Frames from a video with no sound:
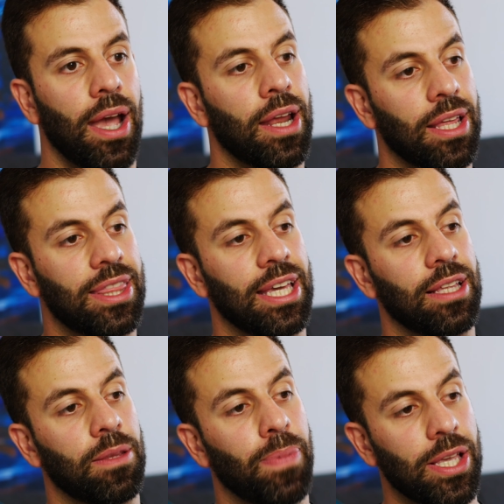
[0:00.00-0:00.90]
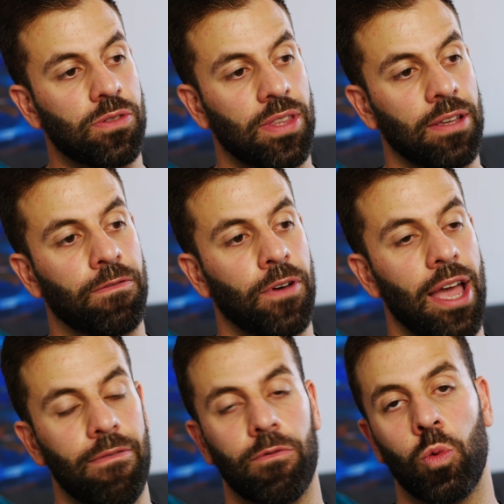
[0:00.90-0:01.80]
and I think the best thing for
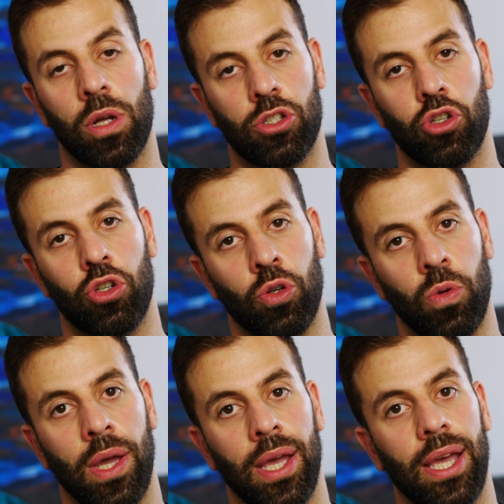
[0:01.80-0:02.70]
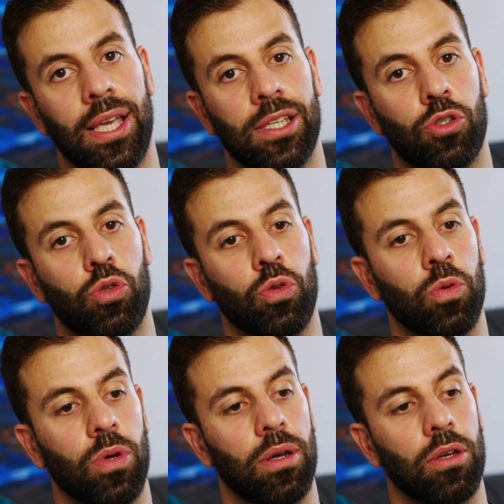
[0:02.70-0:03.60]
everyone to do is
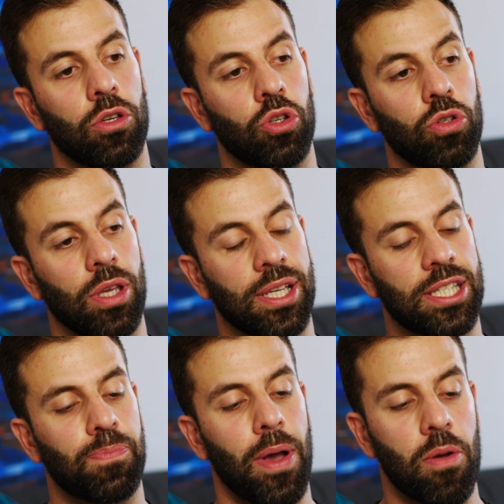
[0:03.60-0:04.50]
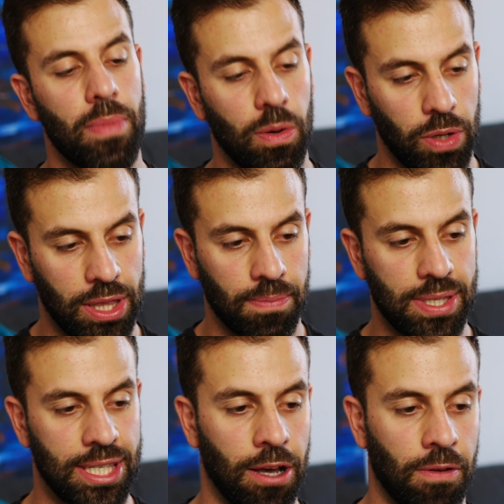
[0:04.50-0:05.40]
to experiment with
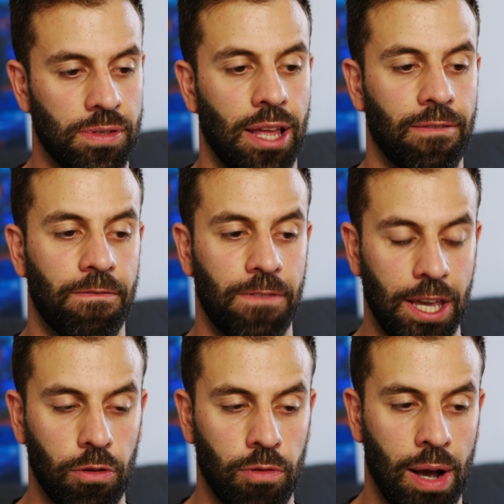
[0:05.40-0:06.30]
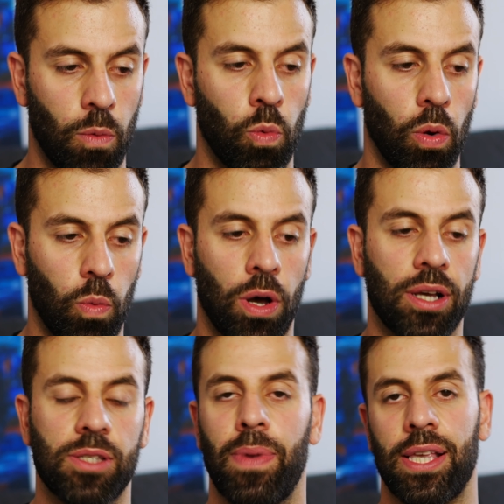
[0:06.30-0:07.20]
themselves and figure out what
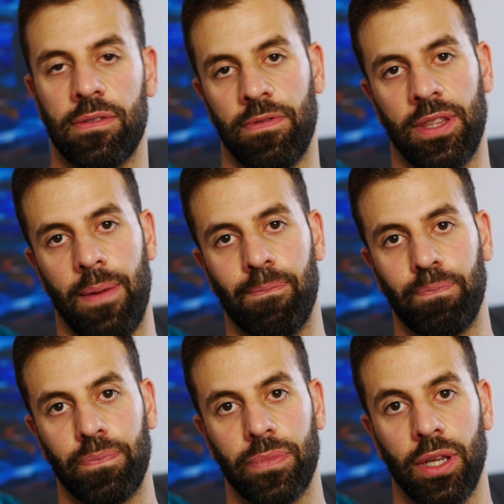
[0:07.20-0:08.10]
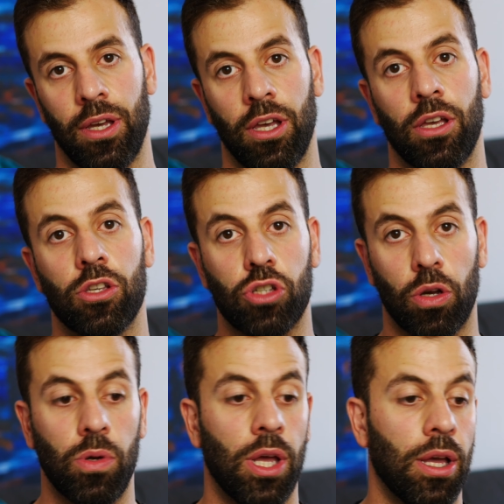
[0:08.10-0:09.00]
works best for them.
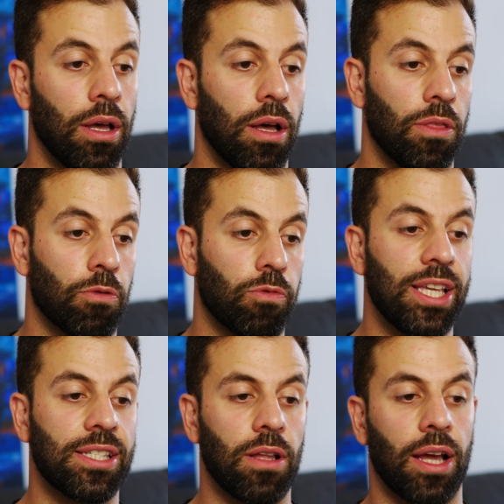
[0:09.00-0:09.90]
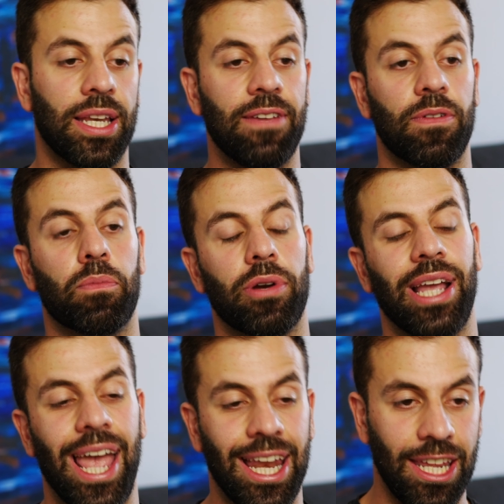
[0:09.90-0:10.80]
So the reason I'd even
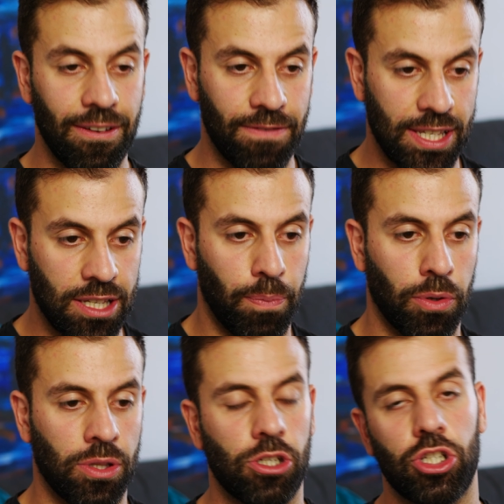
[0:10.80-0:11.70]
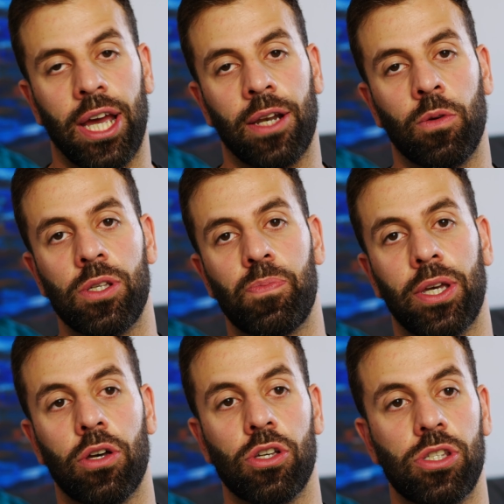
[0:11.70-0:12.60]
bring any of this up on this channel is
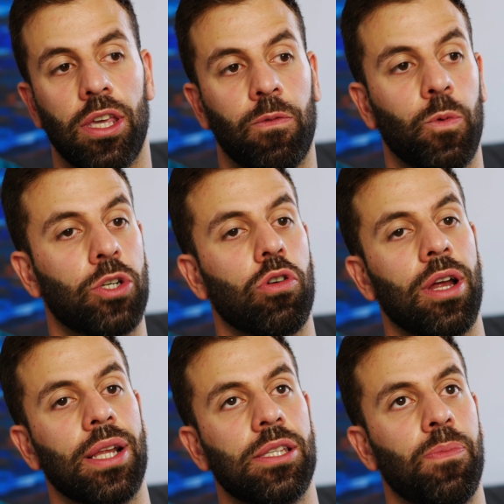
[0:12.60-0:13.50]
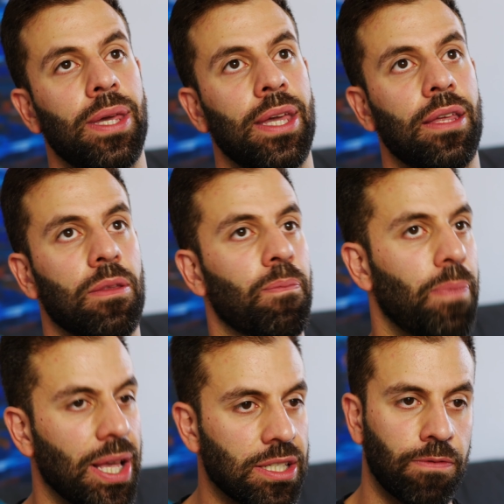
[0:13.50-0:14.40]
because if we're trying to be the
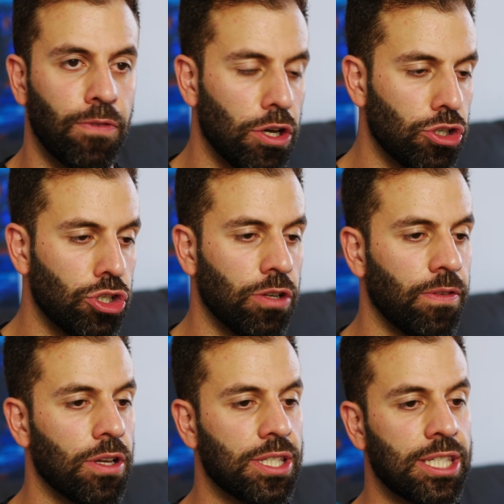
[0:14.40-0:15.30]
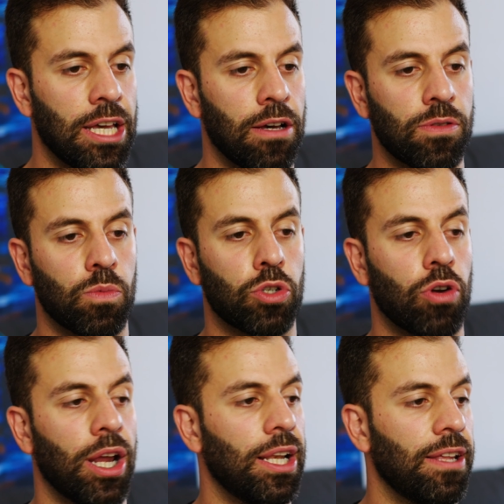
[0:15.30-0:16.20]
best version of ourselves and we're
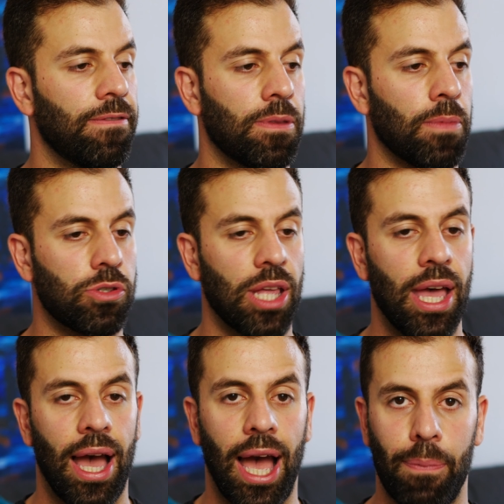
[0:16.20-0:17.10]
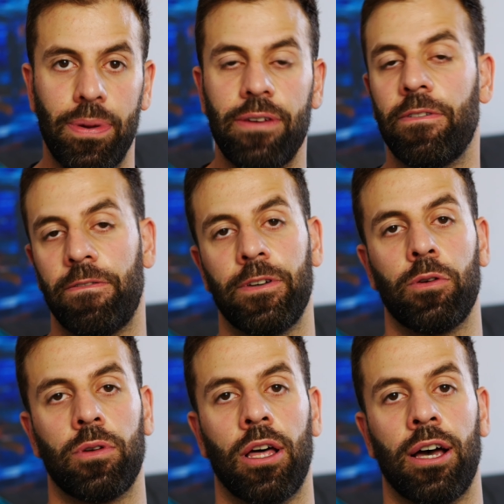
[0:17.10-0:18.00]
trying to live the most happy,
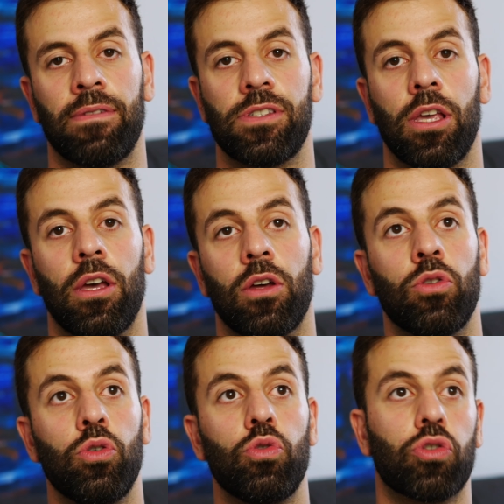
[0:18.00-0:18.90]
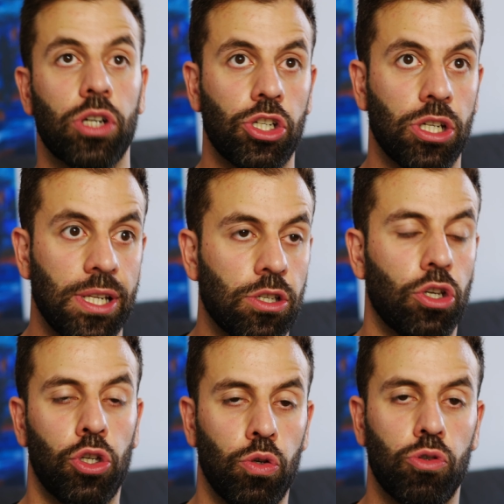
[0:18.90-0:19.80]
fulfilled lives, nutrition is a
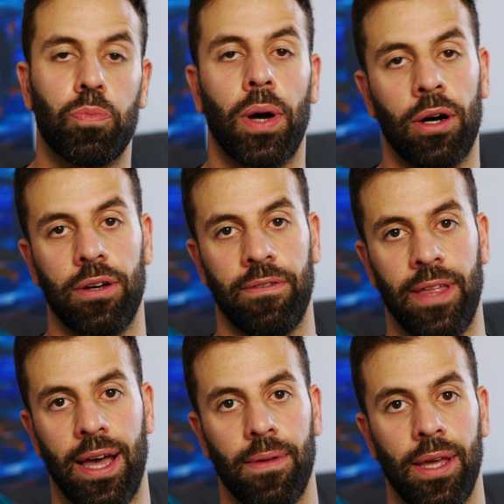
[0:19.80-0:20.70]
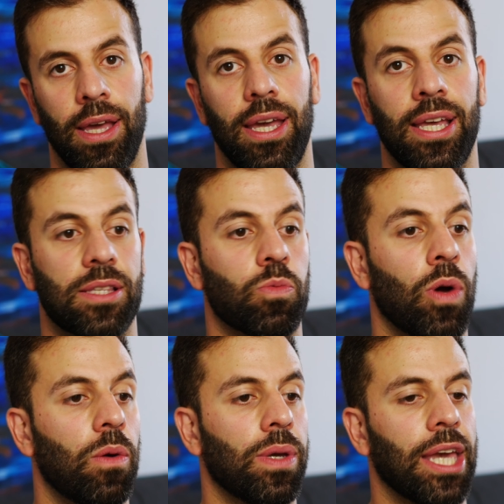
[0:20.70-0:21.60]
huge part of that. It's
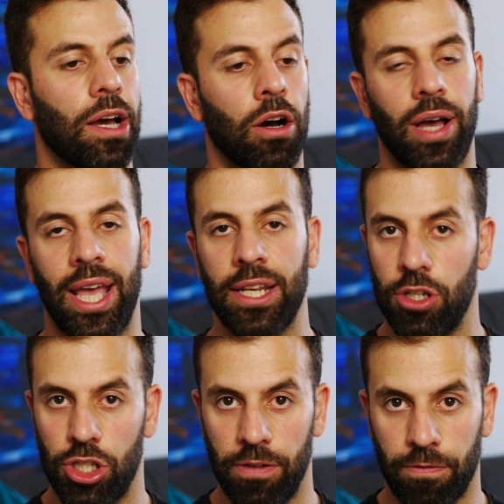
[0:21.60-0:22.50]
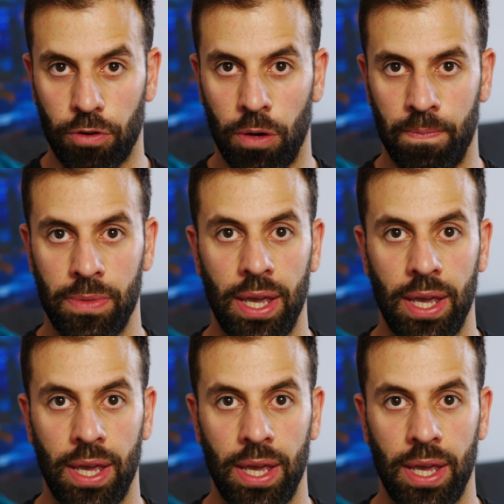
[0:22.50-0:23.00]
where we get our energy from.